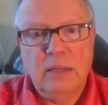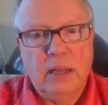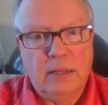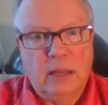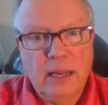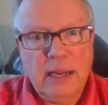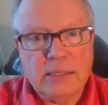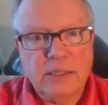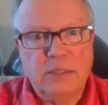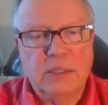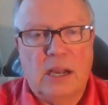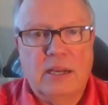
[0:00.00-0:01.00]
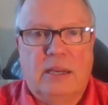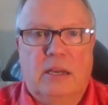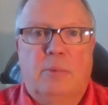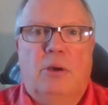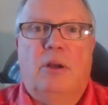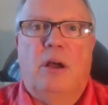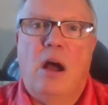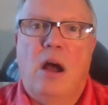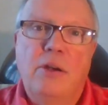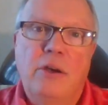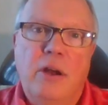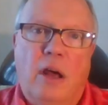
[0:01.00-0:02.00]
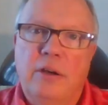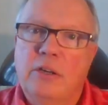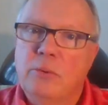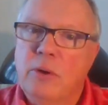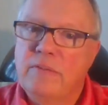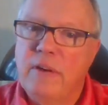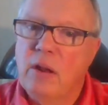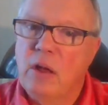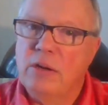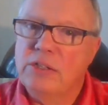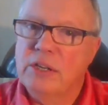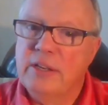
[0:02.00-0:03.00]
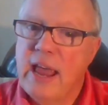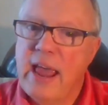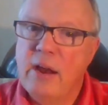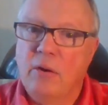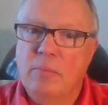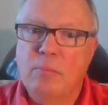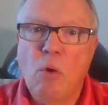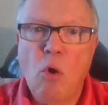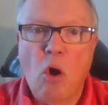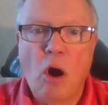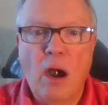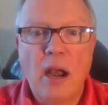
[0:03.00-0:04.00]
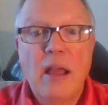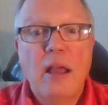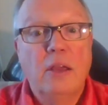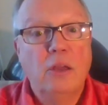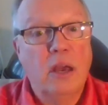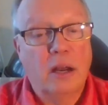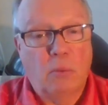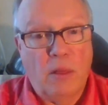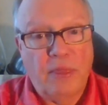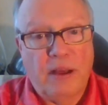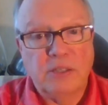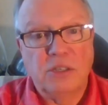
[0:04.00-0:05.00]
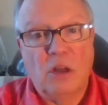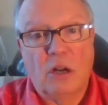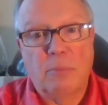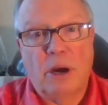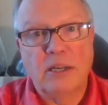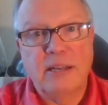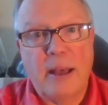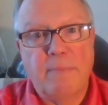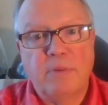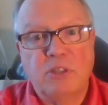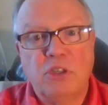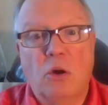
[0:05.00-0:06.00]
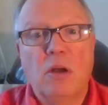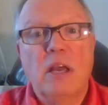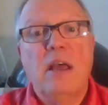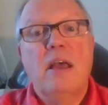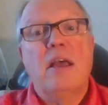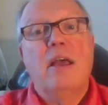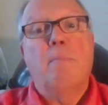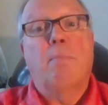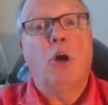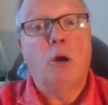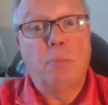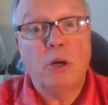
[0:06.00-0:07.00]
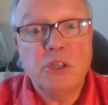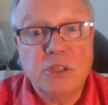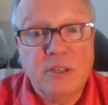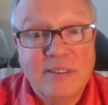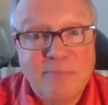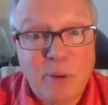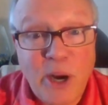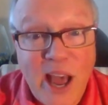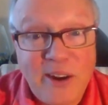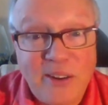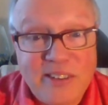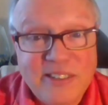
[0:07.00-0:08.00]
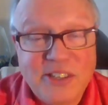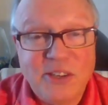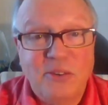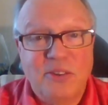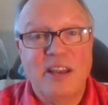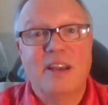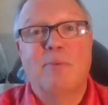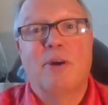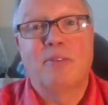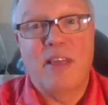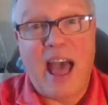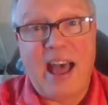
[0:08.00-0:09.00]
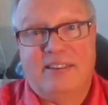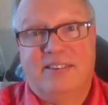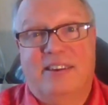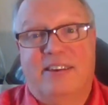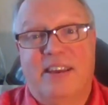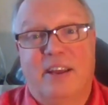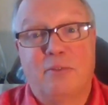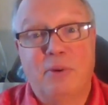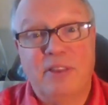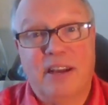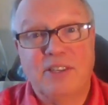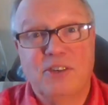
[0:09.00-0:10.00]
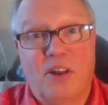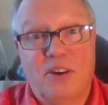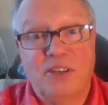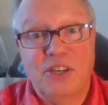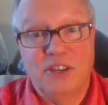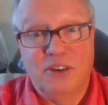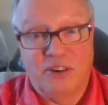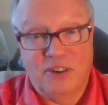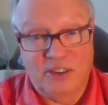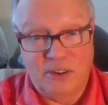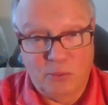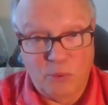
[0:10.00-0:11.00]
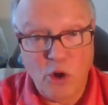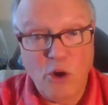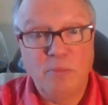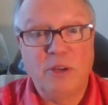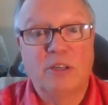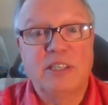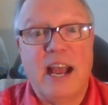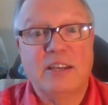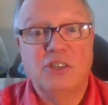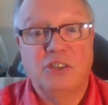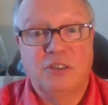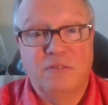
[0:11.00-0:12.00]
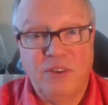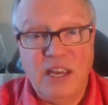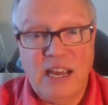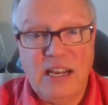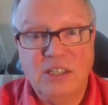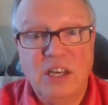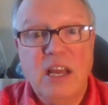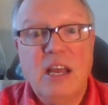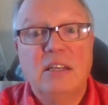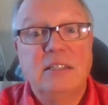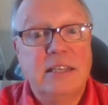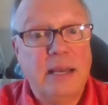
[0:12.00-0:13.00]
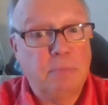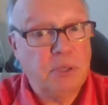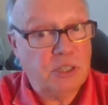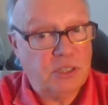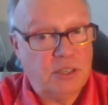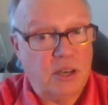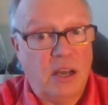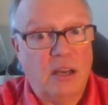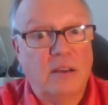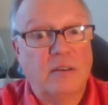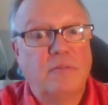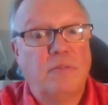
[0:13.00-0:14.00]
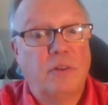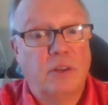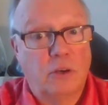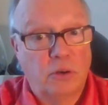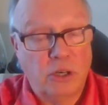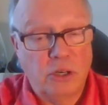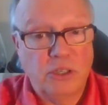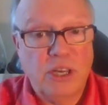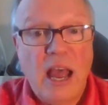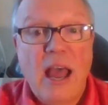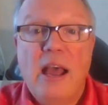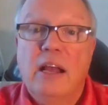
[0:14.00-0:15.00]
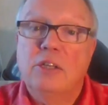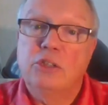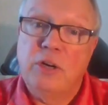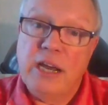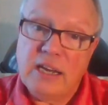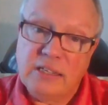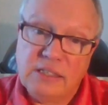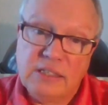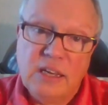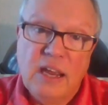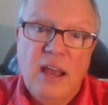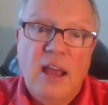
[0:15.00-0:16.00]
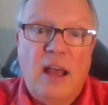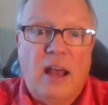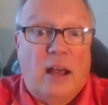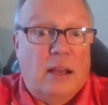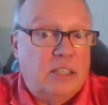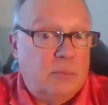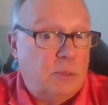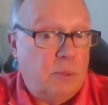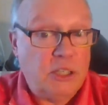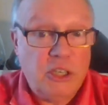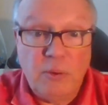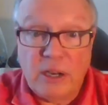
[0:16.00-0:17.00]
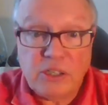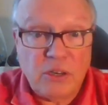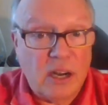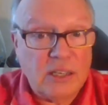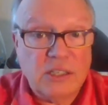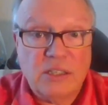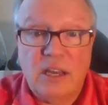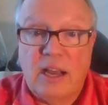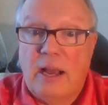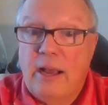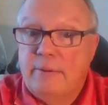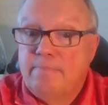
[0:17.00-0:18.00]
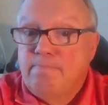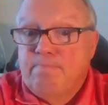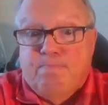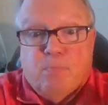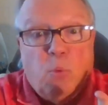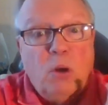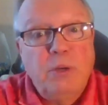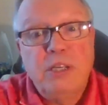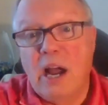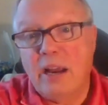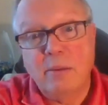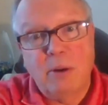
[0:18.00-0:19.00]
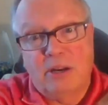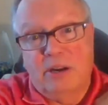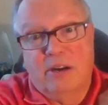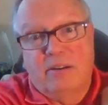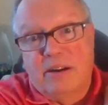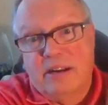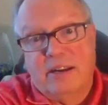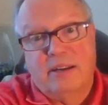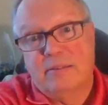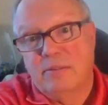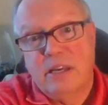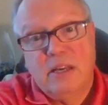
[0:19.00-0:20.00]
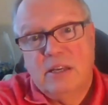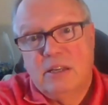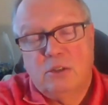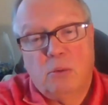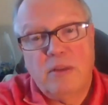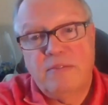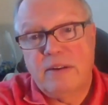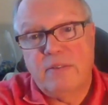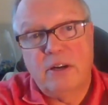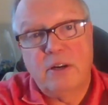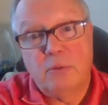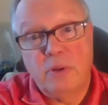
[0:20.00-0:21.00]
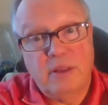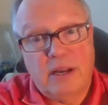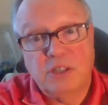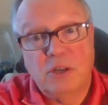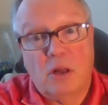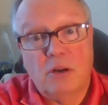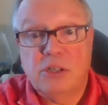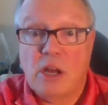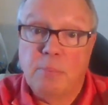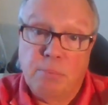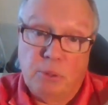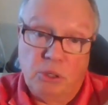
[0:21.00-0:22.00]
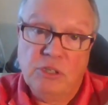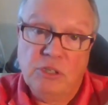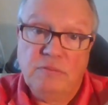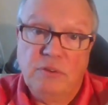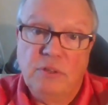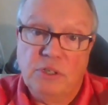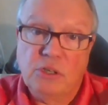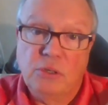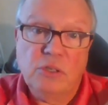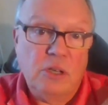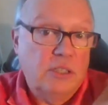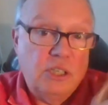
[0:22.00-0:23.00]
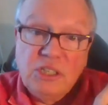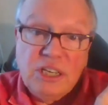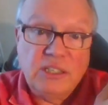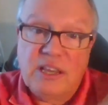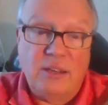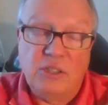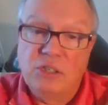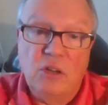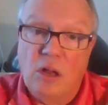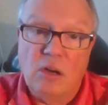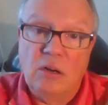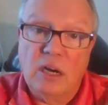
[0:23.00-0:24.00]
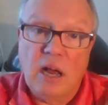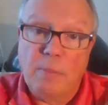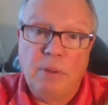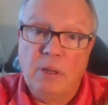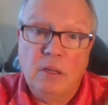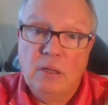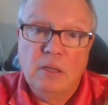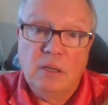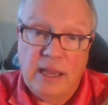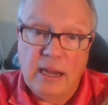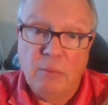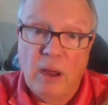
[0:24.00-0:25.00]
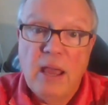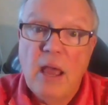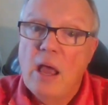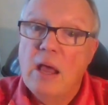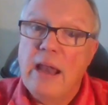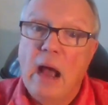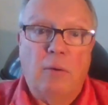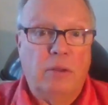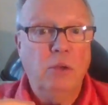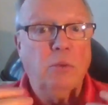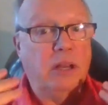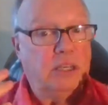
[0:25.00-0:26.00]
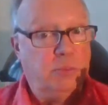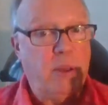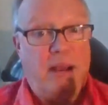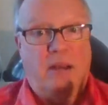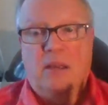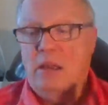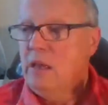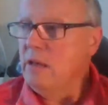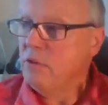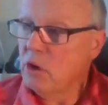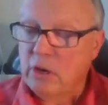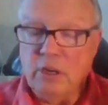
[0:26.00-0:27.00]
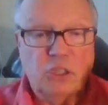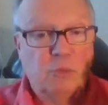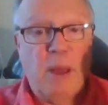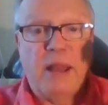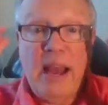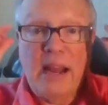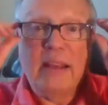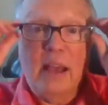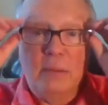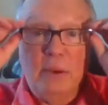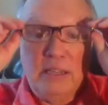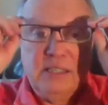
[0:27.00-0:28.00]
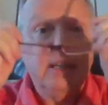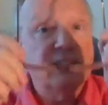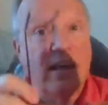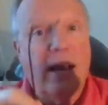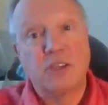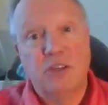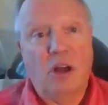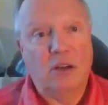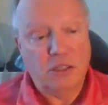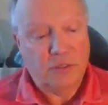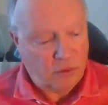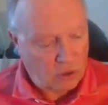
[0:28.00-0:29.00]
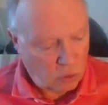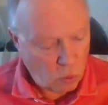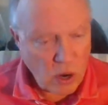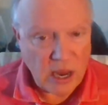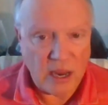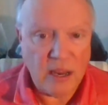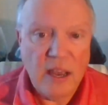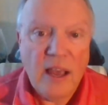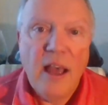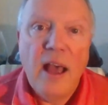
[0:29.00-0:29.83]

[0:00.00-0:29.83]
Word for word: nonetheless, you're talking about a hundred, hundred twenty-five dollars a day or more. You got a one thousand dollar bar tab. So per person per adult. So think about that. Uh, you got three thousand dollars in your your room, your taxes and fees, tips uh, for the cruise, drinks uh, some specialty restaurants. Um, what are we talking about here? Uh, three thousand dollars a person for this cruise. It's a six thousand dollar a couple getaway. Now you would expect if you're going to spend that kind of money, six thousand dollars for a week